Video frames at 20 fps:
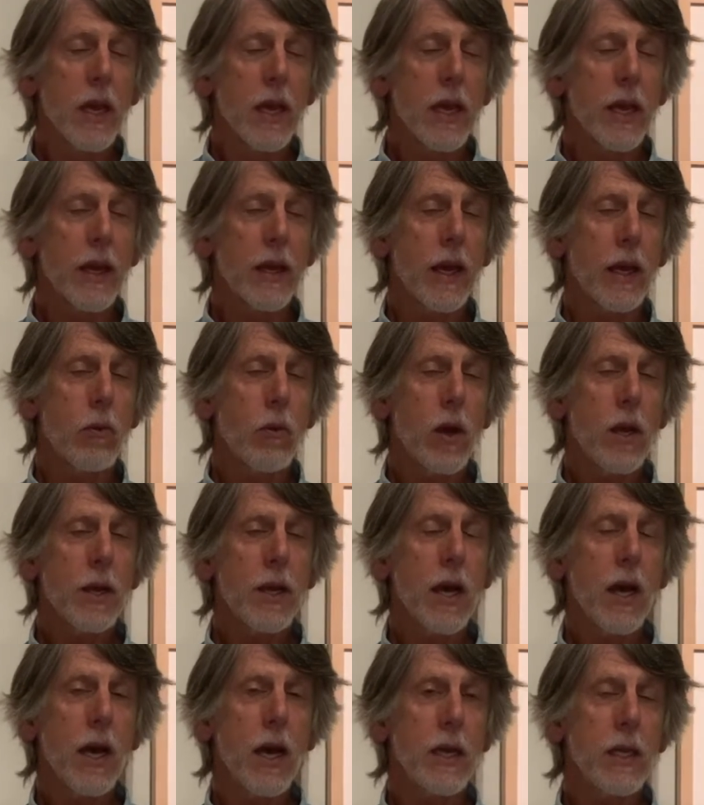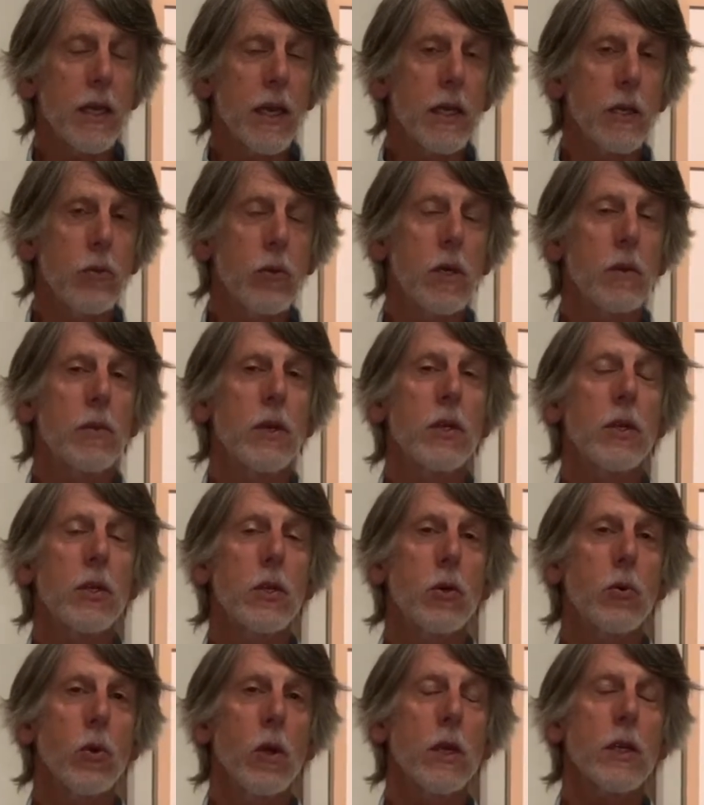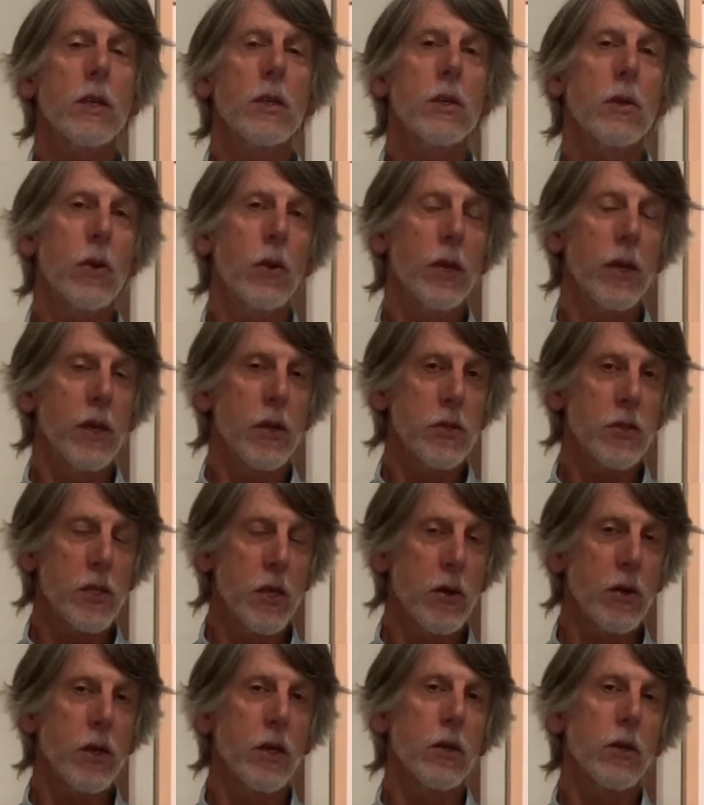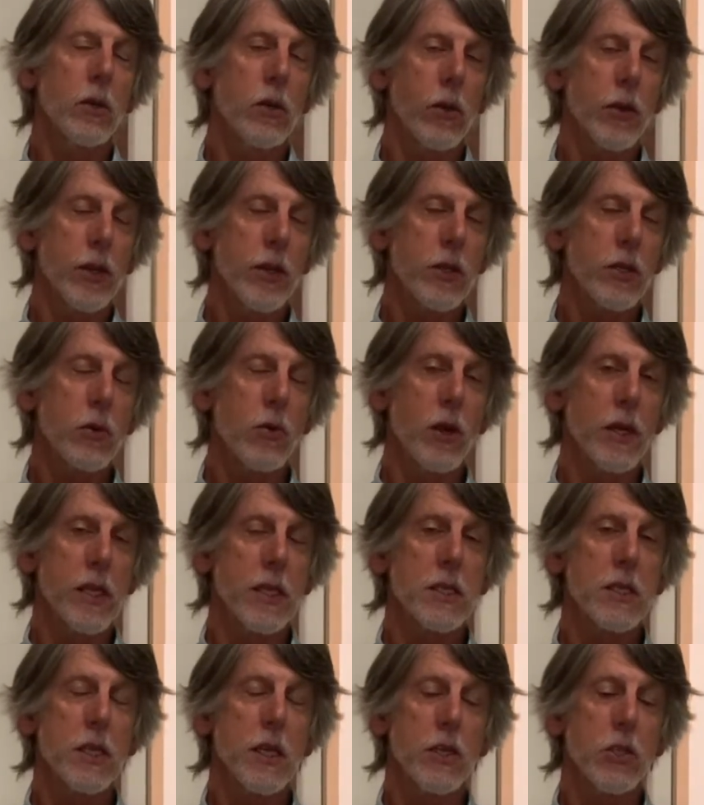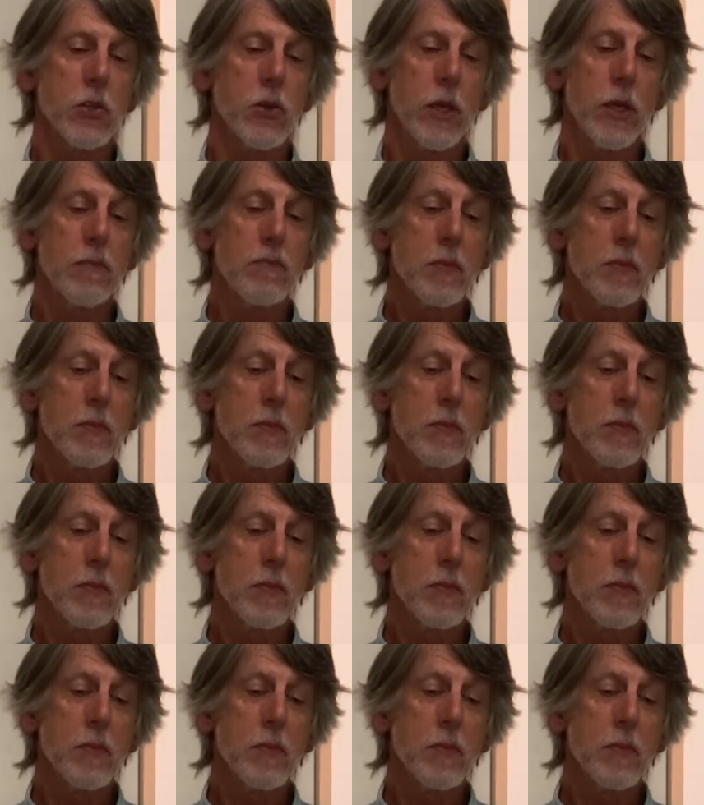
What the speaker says: And I wanted to highlight women who worked in Northern Arizona early in the 20th century.